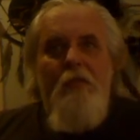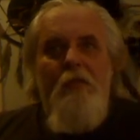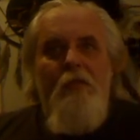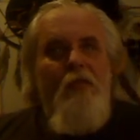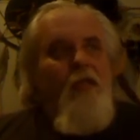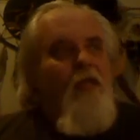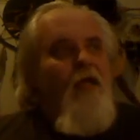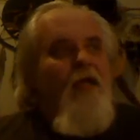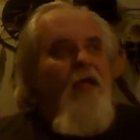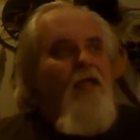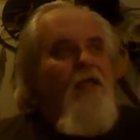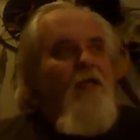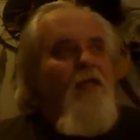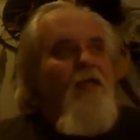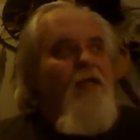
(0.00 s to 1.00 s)
You
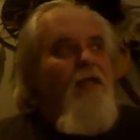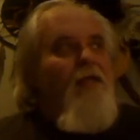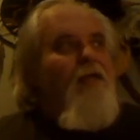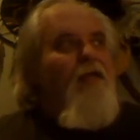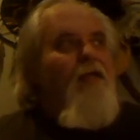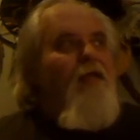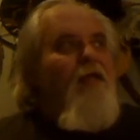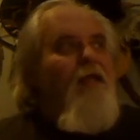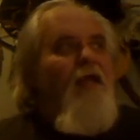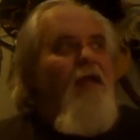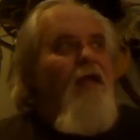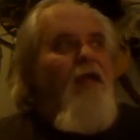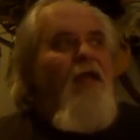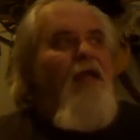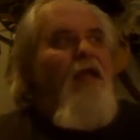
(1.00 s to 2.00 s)
know,
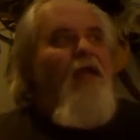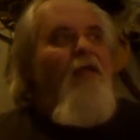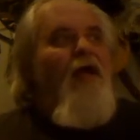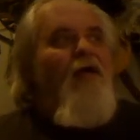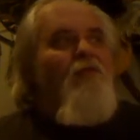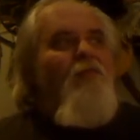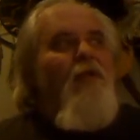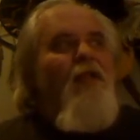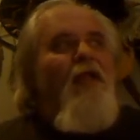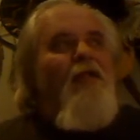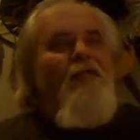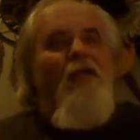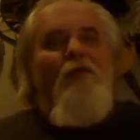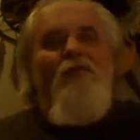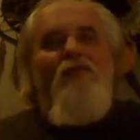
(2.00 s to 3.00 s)
I get out of the hospital and had
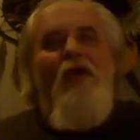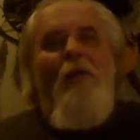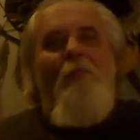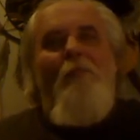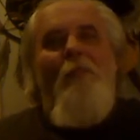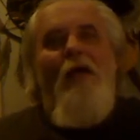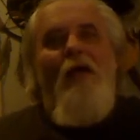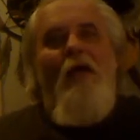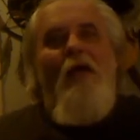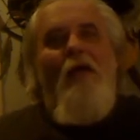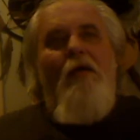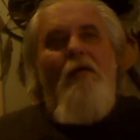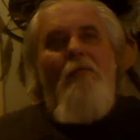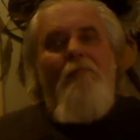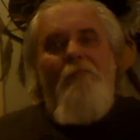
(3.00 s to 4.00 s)
to go drop my
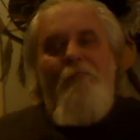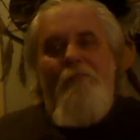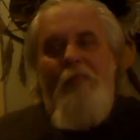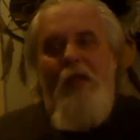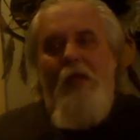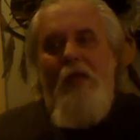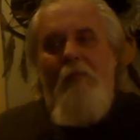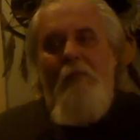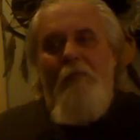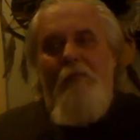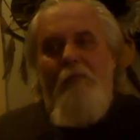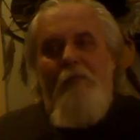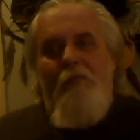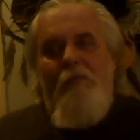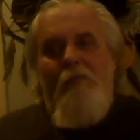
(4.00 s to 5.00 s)

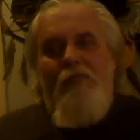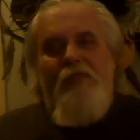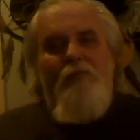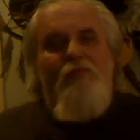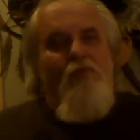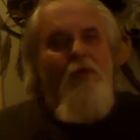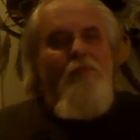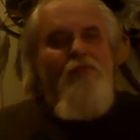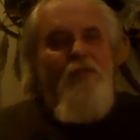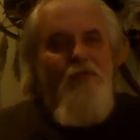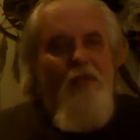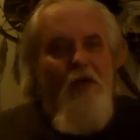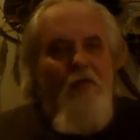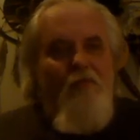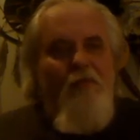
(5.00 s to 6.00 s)
subscriptions
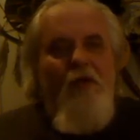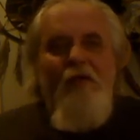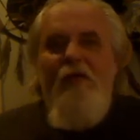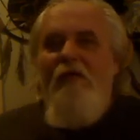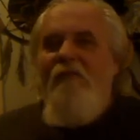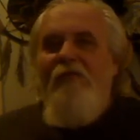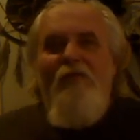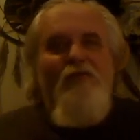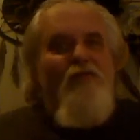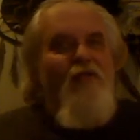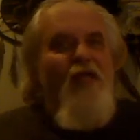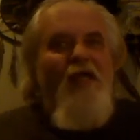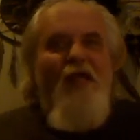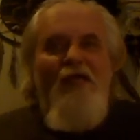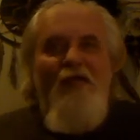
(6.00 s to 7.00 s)
off. First
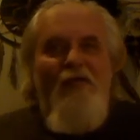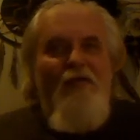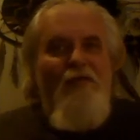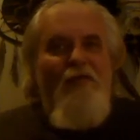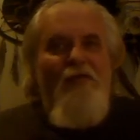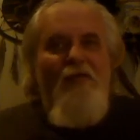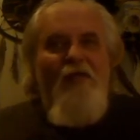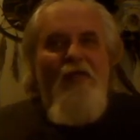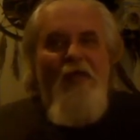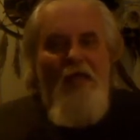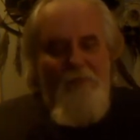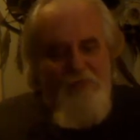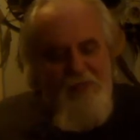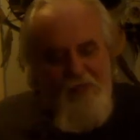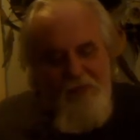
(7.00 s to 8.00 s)
thing I do,
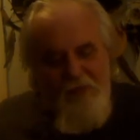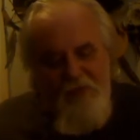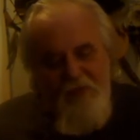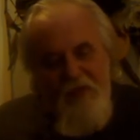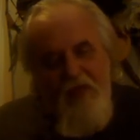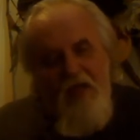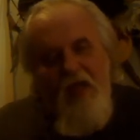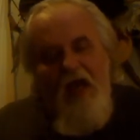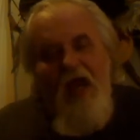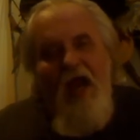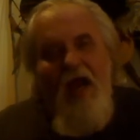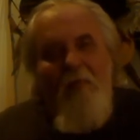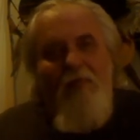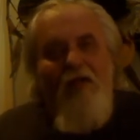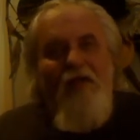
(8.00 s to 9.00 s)
I'm sitting here
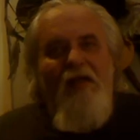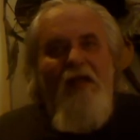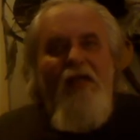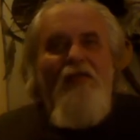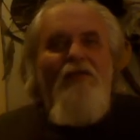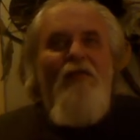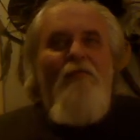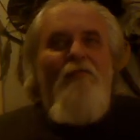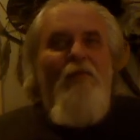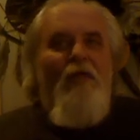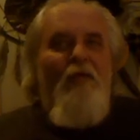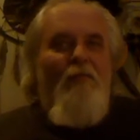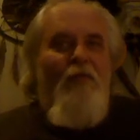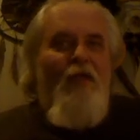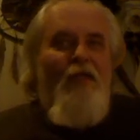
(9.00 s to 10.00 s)
hobbling into the
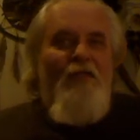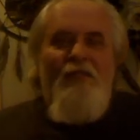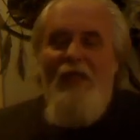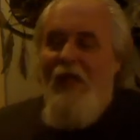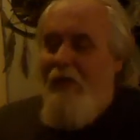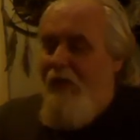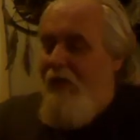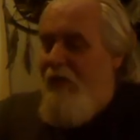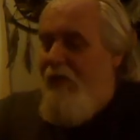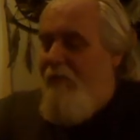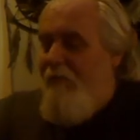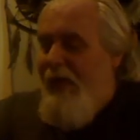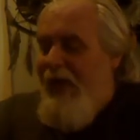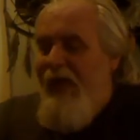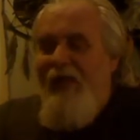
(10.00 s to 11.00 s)
fucking place, got
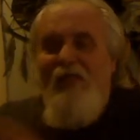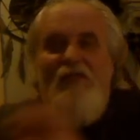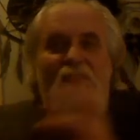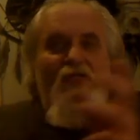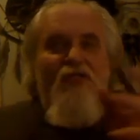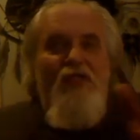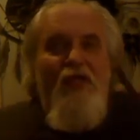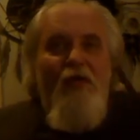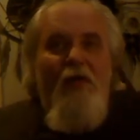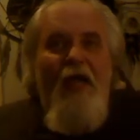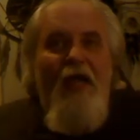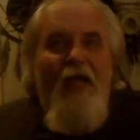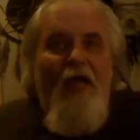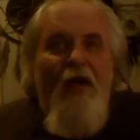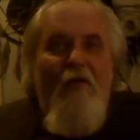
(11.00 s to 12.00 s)
bandages still
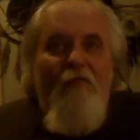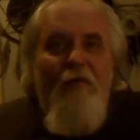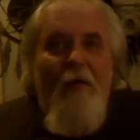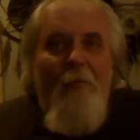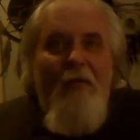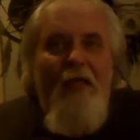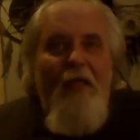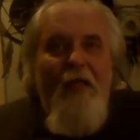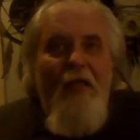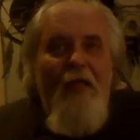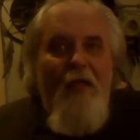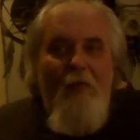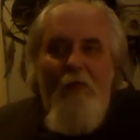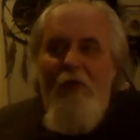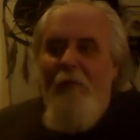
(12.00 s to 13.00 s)
hanging off of me
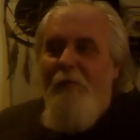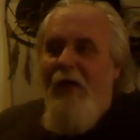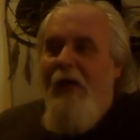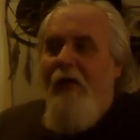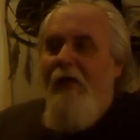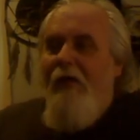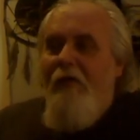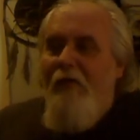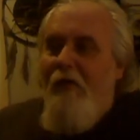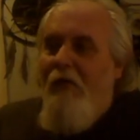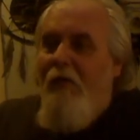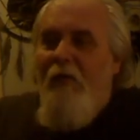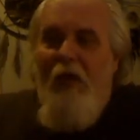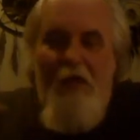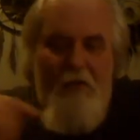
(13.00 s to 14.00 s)
with my
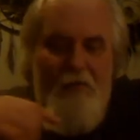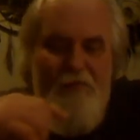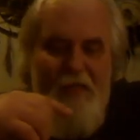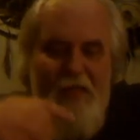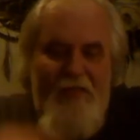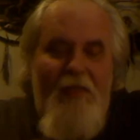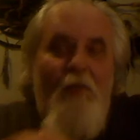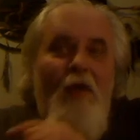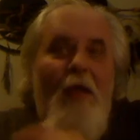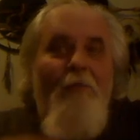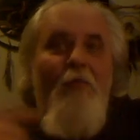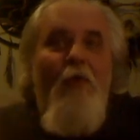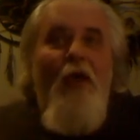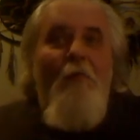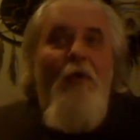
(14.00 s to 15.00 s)
little thing they wrap
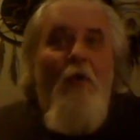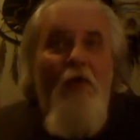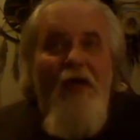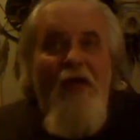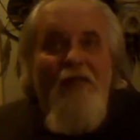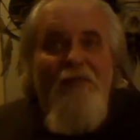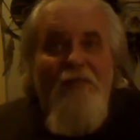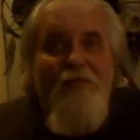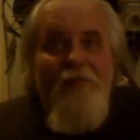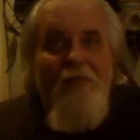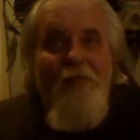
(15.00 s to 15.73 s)
around my wrist,